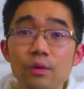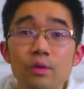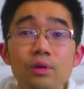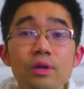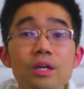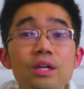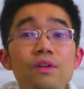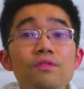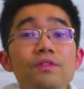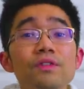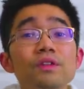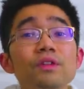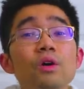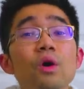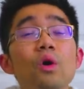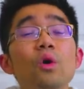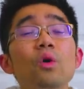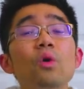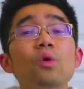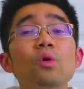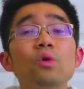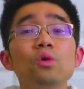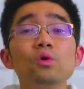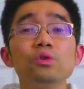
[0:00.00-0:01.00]
or even the
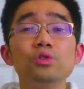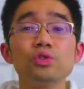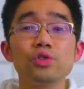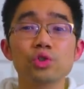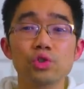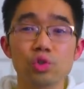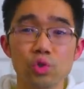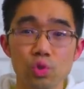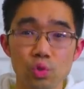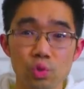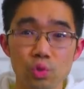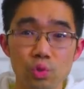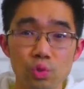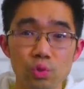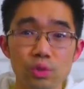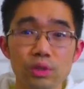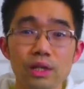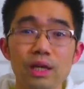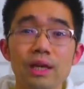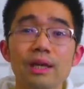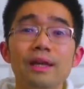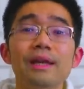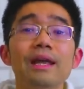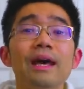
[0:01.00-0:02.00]
old school
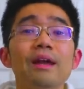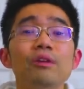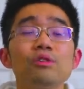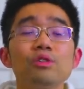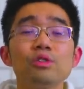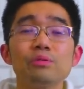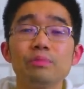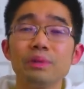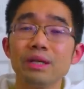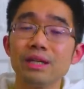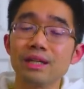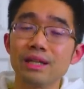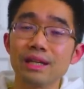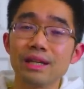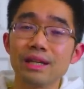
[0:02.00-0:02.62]
Nanospeed